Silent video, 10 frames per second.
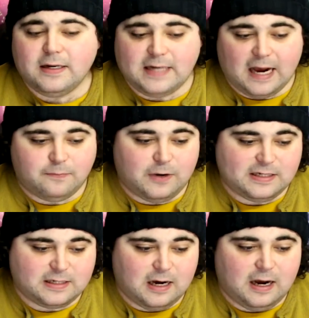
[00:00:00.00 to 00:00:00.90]
Dak
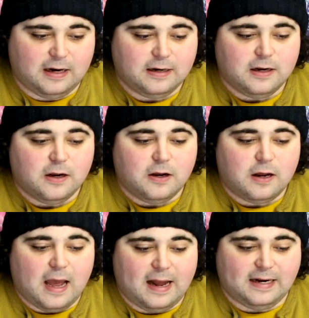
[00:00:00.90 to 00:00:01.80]
Prescott
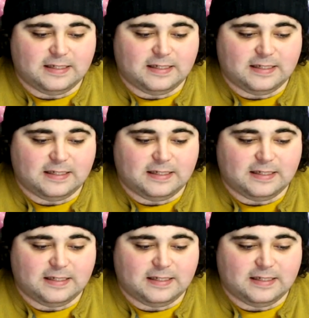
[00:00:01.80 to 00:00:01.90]
had a